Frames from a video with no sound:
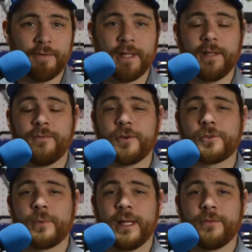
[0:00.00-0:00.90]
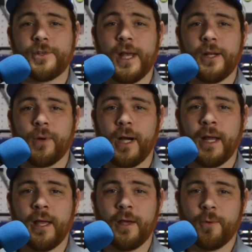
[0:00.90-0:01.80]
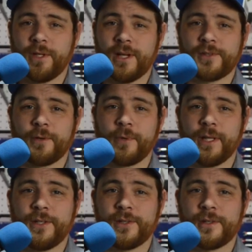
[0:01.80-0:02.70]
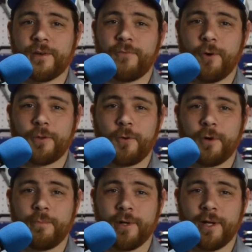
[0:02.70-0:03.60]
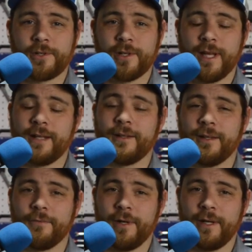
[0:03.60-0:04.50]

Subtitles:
in the first week of January, when Tesla releases their fourth quarter production and delivery